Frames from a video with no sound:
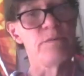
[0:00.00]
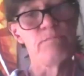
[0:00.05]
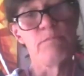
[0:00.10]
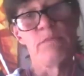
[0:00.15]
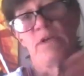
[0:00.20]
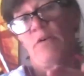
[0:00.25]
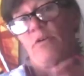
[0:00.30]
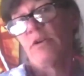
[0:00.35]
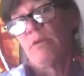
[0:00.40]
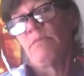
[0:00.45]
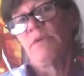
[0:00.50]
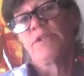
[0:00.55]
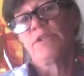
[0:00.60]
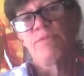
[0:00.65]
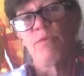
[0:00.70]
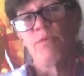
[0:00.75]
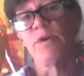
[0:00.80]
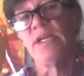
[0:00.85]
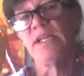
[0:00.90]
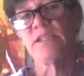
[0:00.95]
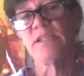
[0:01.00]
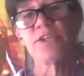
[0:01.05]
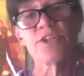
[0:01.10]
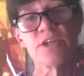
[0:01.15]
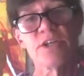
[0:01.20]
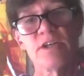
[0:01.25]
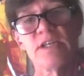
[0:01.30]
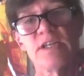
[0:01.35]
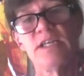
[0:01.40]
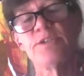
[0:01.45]
on a much more inner
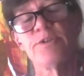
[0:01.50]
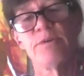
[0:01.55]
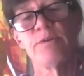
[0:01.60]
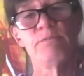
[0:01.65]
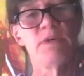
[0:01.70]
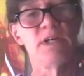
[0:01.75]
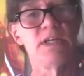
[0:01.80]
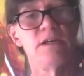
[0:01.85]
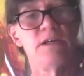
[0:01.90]
journey, doing my